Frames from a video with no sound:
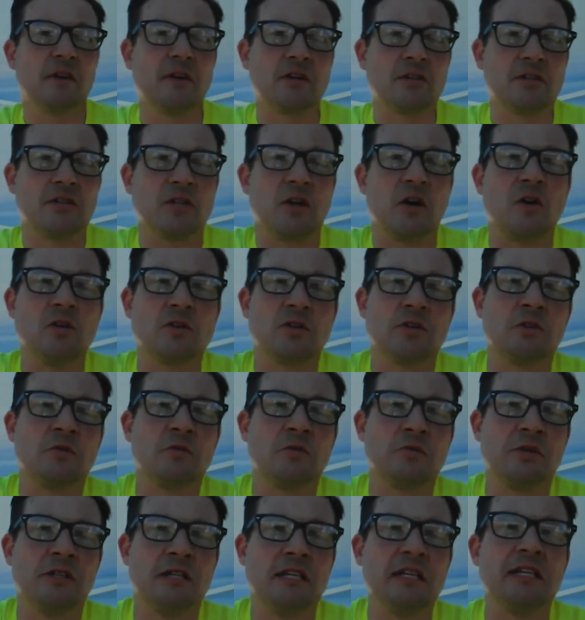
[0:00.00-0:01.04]
there's
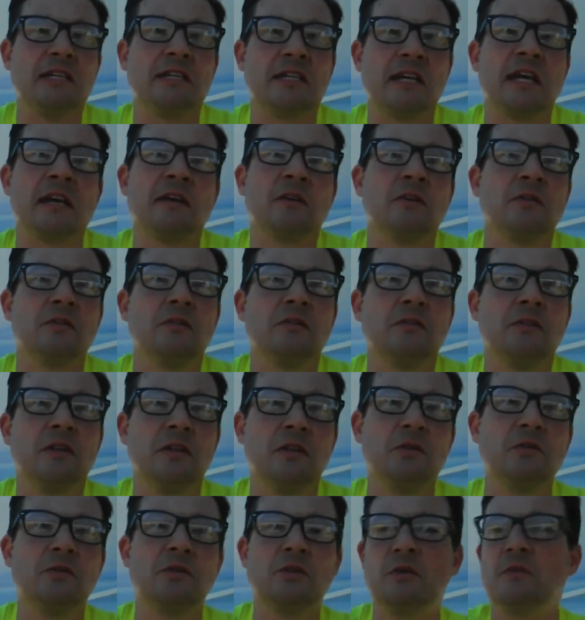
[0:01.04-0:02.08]
also detailed
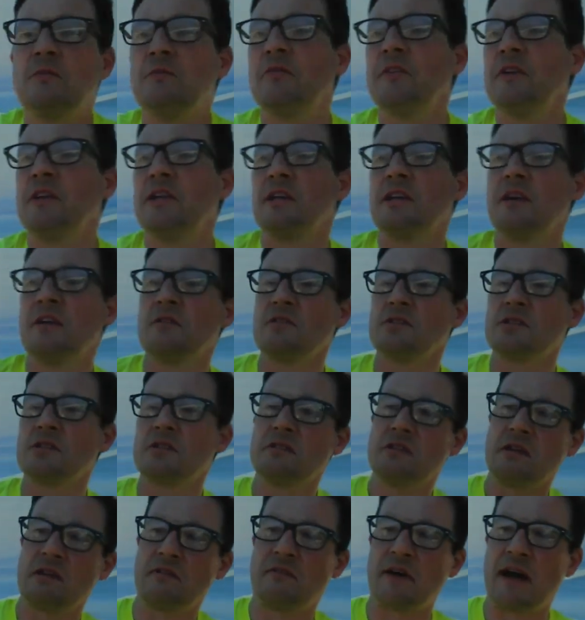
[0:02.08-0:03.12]
YouTube videos